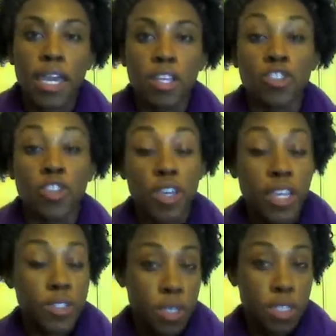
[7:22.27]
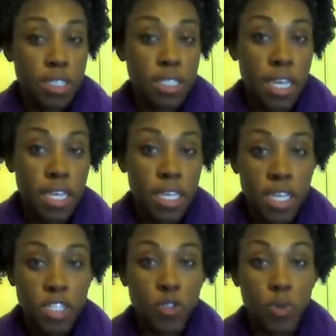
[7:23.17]
and show you guys what it looks
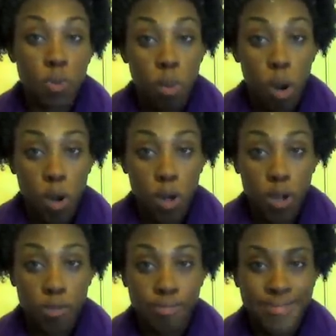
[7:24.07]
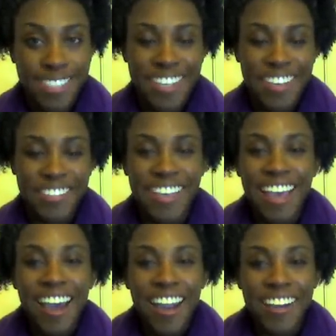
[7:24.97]
like tomorrow. So,
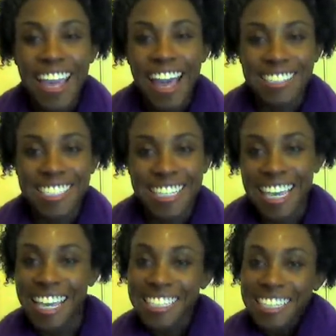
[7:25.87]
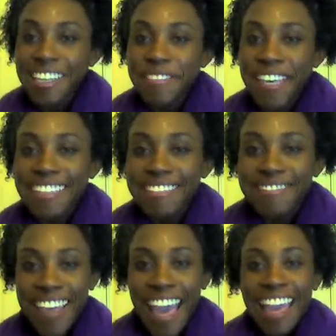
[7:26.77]
all right, I'll see you guys in a little bit.
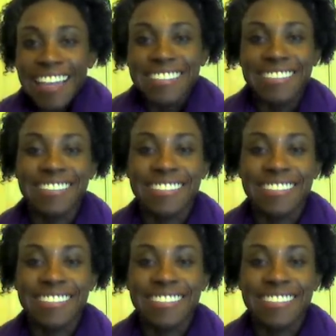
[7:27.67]
Bye.